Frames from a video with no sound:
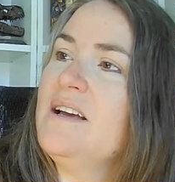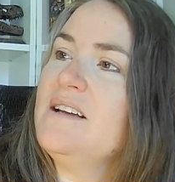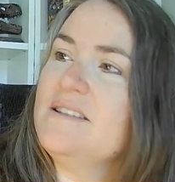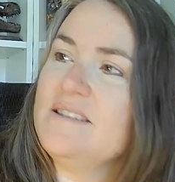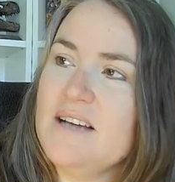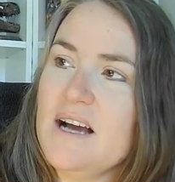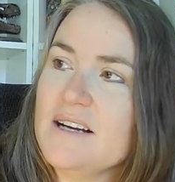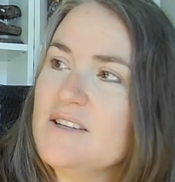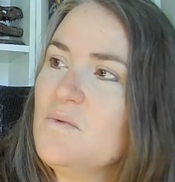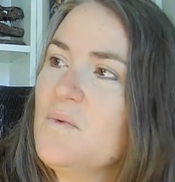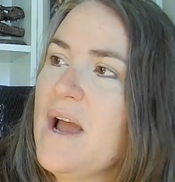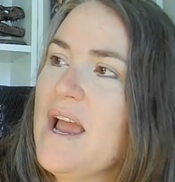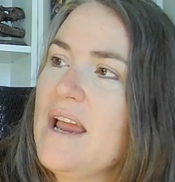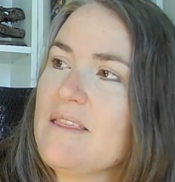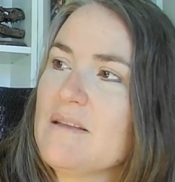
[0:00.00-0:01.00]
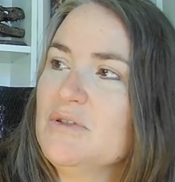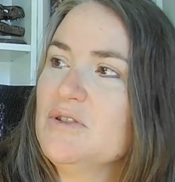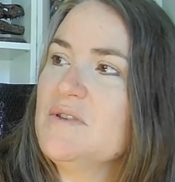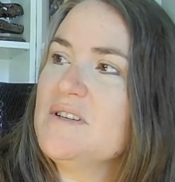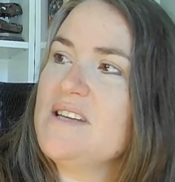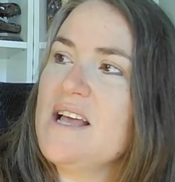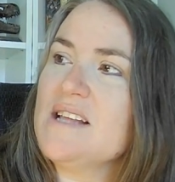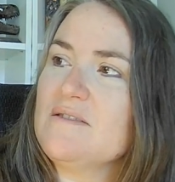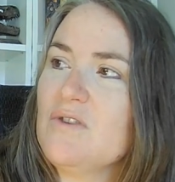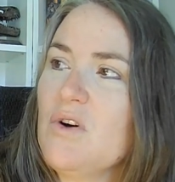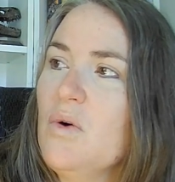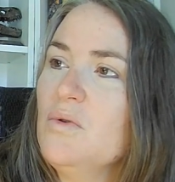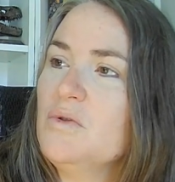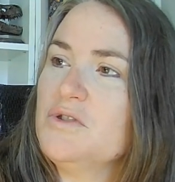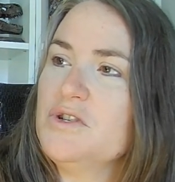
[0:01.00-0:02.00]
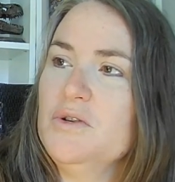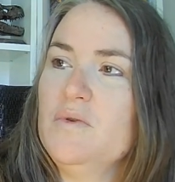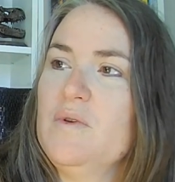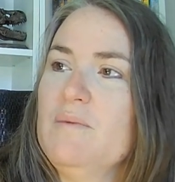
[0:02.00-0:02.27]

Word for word: Tucked away in the blue sands of Coal 2,